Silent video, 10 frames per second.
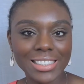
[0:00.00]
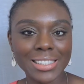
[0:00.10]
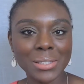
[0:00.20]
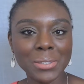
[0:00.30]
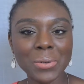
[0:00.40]

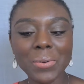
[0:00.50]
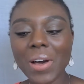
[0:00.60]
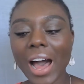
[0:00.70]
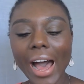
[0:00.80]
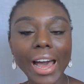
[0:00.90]

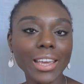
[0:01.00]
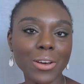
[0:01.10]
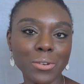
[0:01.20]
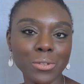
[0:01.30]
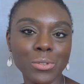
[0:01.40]
So I
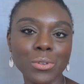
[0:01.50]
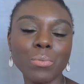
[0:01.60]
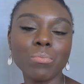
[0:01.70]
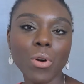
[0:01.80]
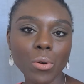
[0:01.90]
also
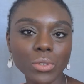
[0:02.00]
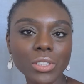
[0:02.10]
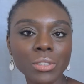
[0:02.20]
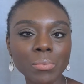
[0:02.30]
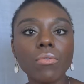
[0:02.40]

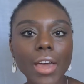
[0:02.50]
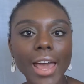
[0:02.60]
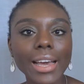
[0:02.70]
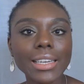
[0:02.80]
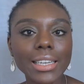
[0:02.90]
bought
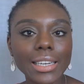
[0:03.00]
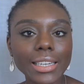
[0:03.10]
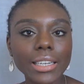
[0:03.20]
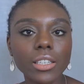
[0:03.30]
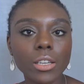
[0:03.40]
their
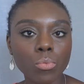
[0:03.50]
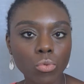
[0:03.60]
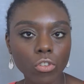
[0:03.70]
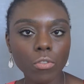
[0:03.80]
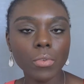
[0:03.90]
Clear
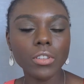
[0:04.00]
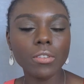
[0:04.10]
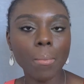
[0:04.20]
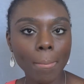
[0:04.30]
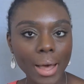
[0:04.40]

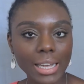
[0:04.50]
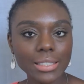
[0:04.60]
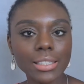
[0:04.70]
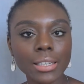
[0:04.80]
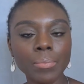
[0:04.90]
Improvement
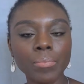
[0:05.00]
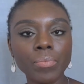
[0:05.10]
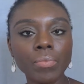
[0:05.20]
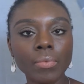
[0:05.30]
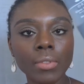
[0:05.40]
Mask.
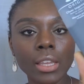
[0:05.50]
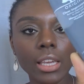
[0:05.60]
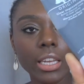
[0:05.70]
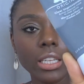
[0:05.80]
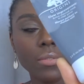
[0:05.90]

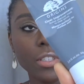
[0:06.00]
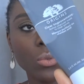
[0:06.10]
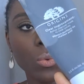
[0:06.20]
It is this